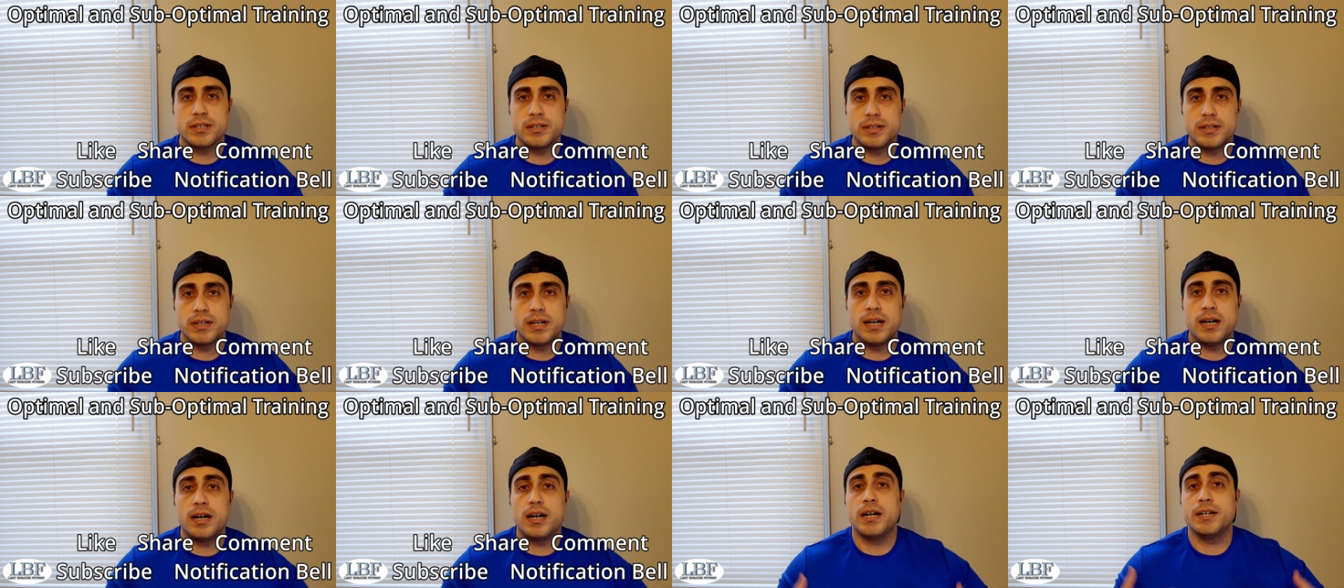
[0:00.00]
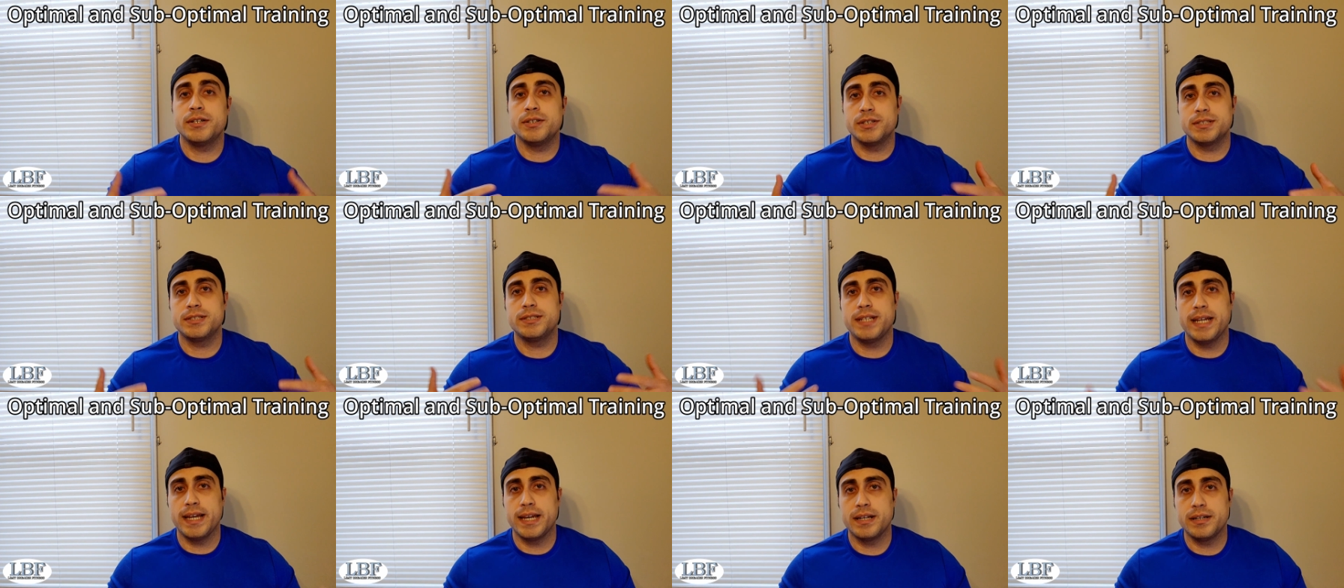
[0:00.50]

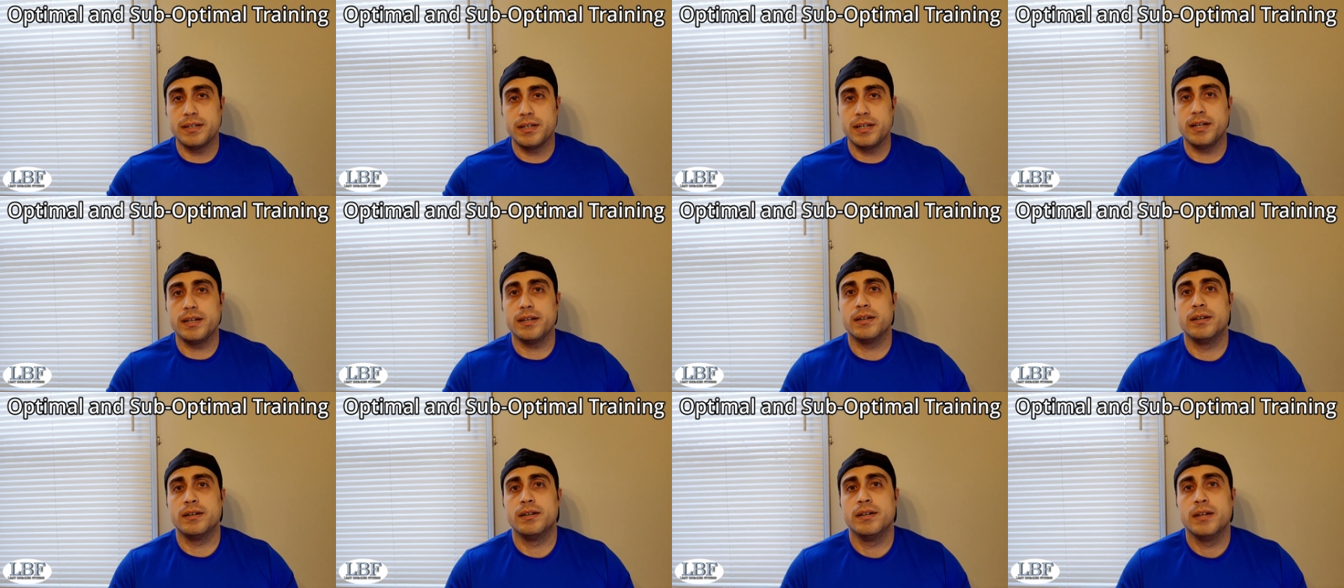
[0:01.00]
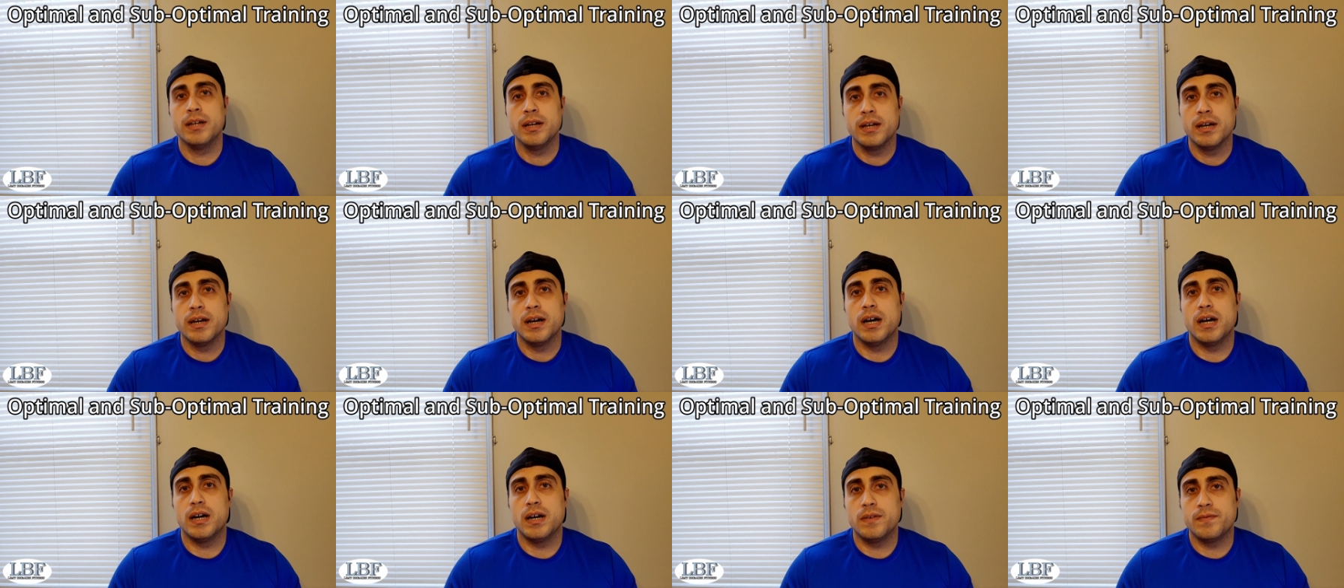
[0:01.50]
understanding
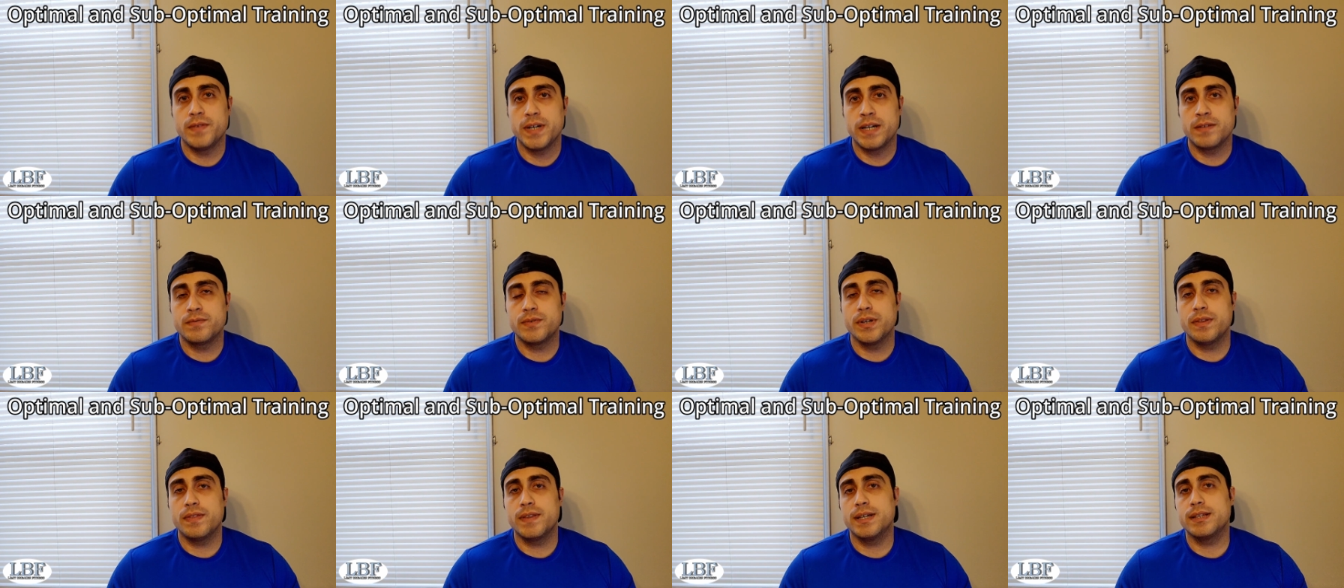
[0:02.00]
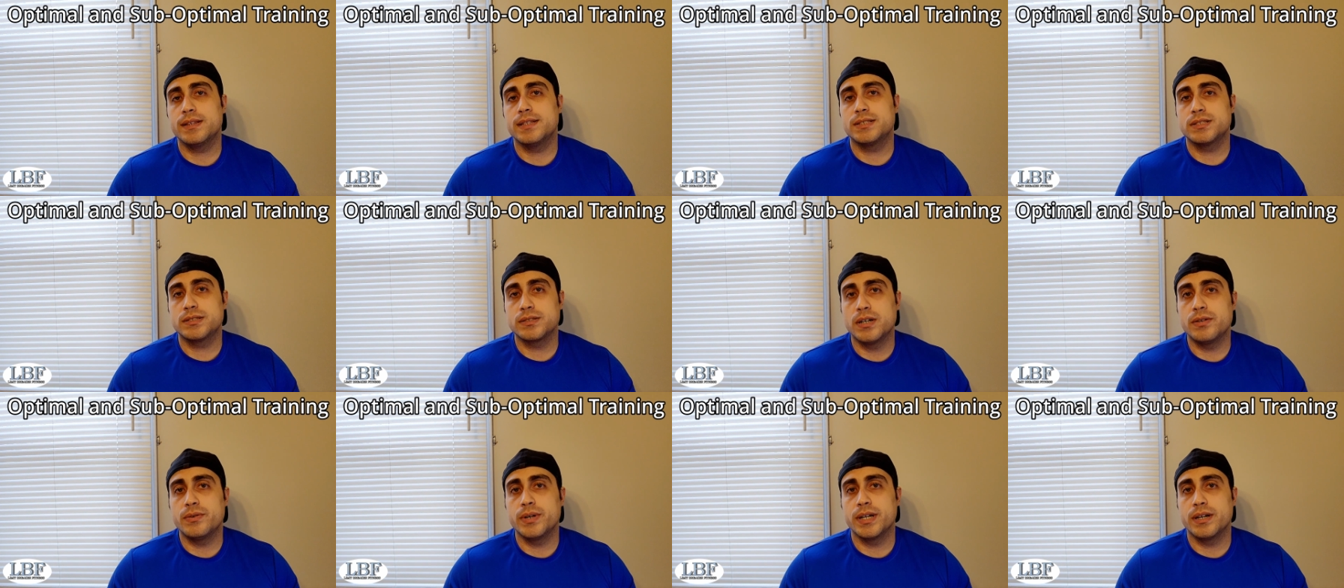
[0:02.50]
of everything that's
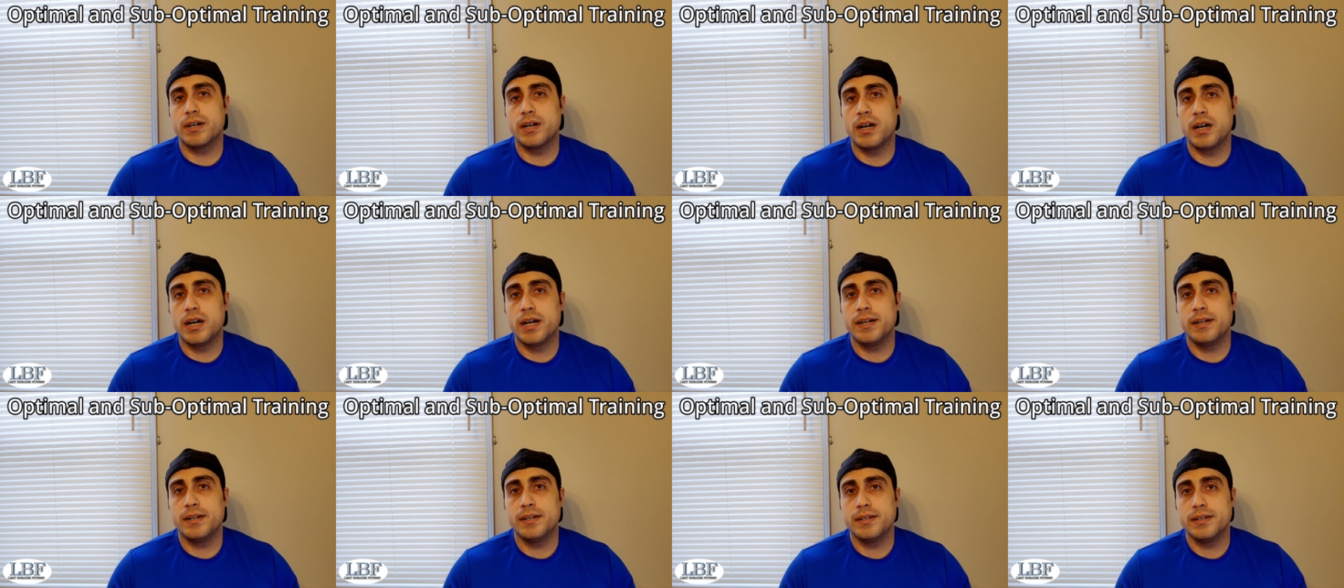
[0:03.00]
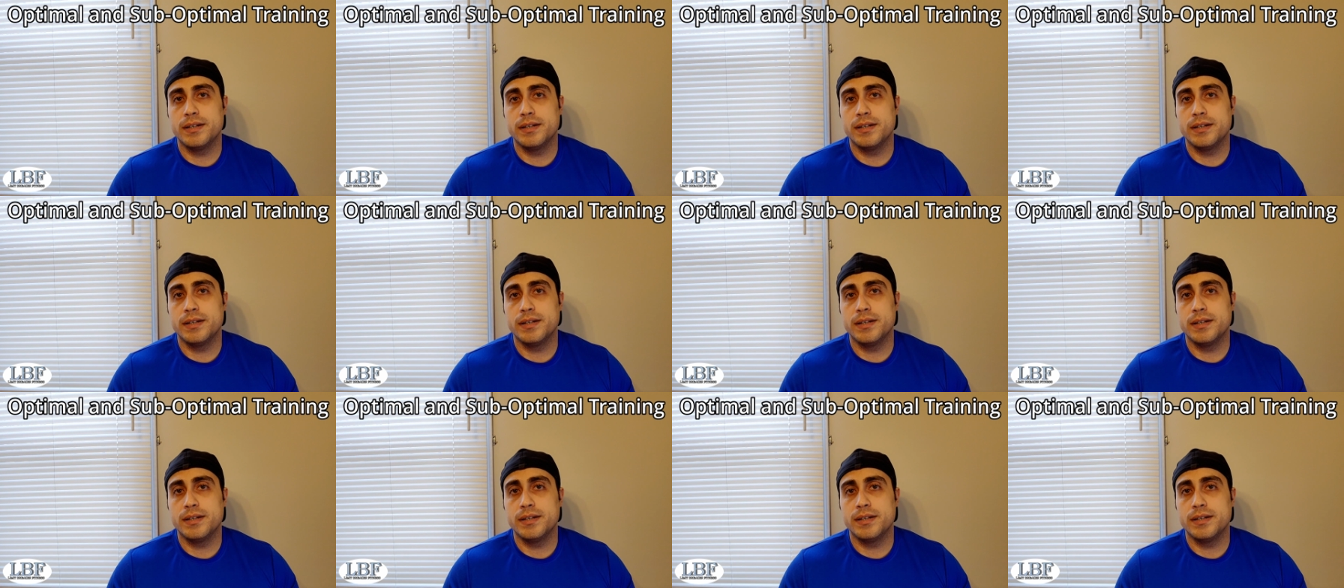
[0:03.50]
going on